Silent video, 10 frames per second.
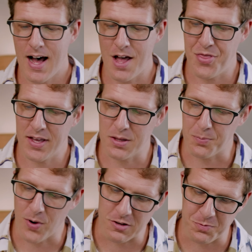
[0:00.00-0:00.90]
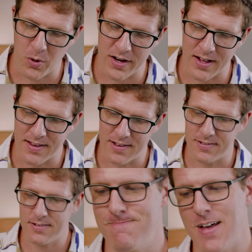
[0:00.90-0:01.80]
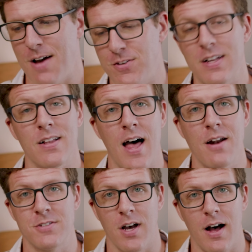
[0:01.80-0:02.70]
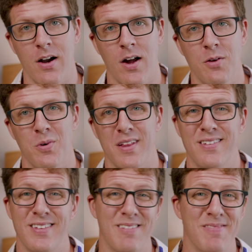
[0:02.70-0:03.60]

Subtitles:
I think the price point on this, I've seen a lot of talk on it where they said,